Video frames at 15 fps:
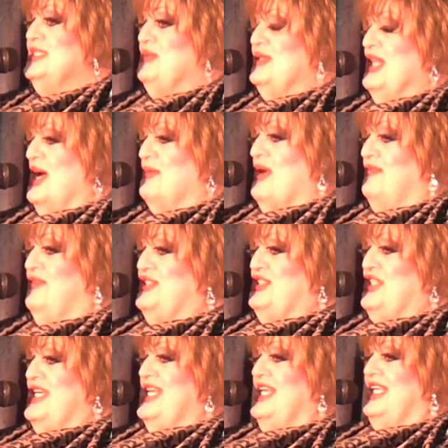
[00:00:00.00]
a bit like my
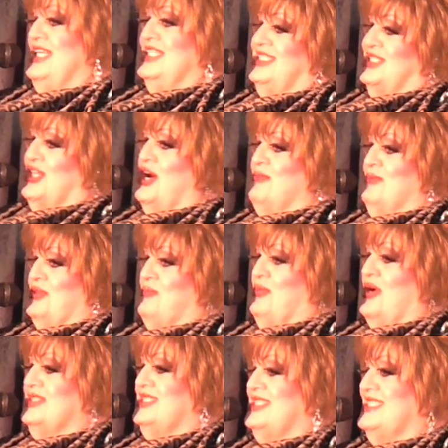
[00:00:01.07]
virginity. It's gone, but the
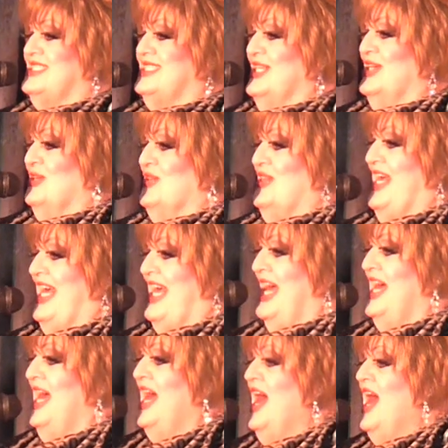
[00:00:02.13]
box is still there.